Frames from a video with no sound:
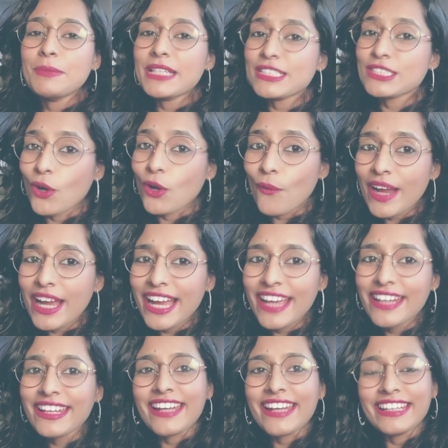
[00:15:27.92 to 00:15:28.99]
please go
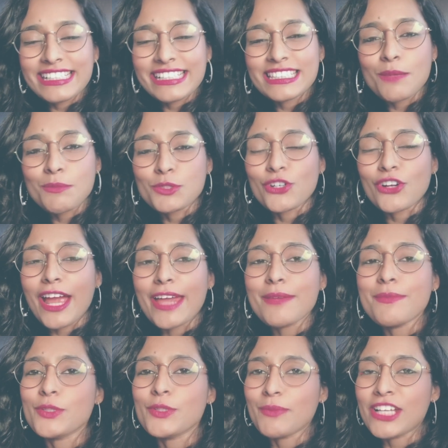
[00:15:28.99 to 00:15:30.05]
ahead and hit
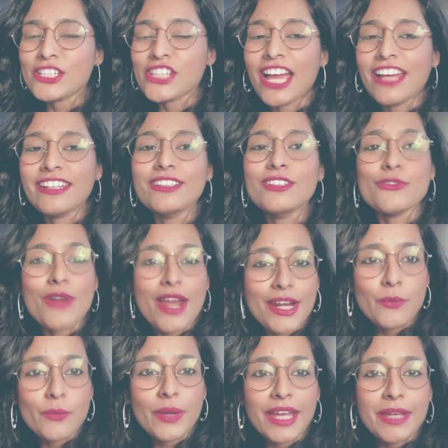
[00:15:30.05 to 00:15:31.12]
subscribe to my channel right
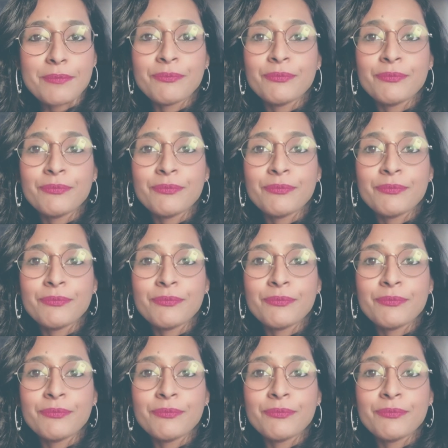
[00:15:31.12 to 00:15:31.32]
away